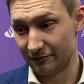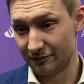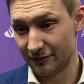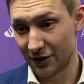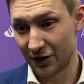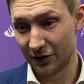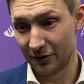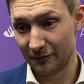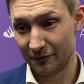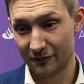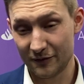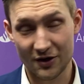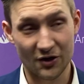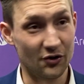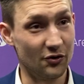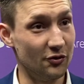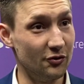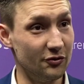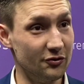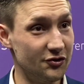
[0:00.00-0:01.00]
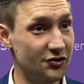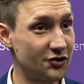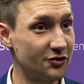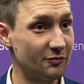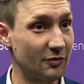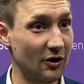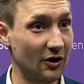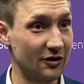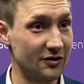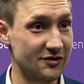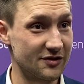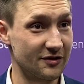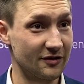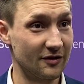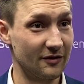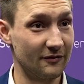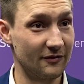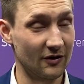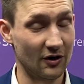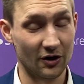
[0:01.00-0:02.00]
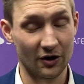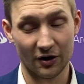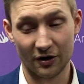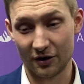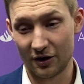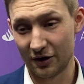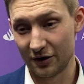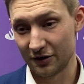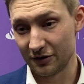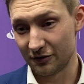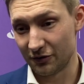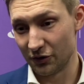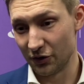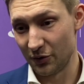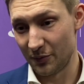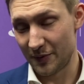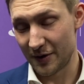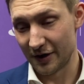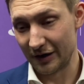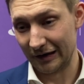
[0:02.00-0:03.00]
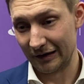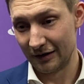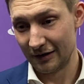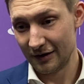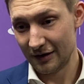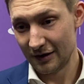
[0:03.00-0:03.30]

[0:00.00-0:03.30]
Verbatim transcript: you know, huge parts of our, our group here.